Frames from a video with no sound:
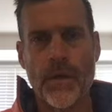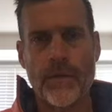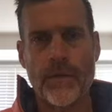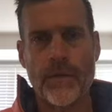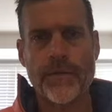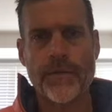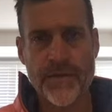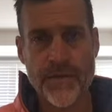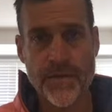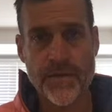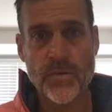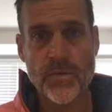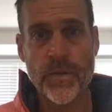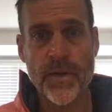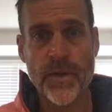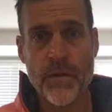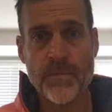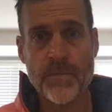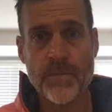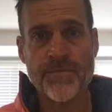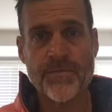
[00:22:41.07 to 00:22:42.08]
These are the swing
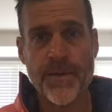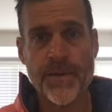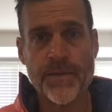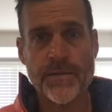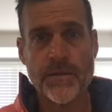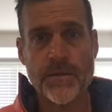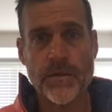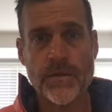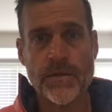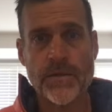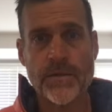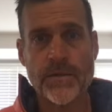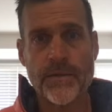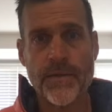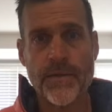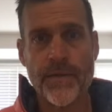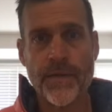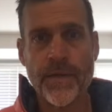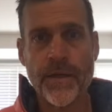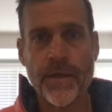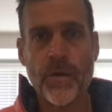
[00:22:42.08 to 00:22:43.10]
arm spacers
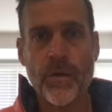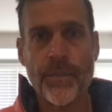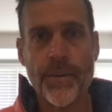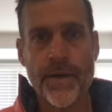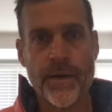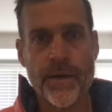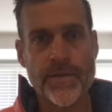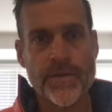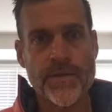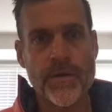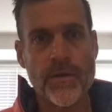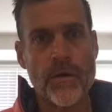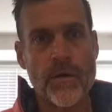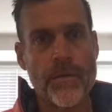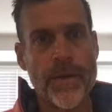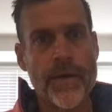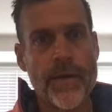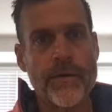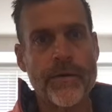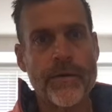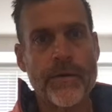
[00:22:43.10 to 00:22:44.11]
that the needle bearings go
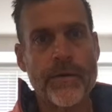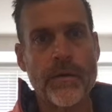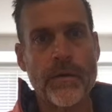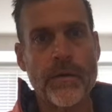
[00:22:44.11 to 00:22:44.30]
around.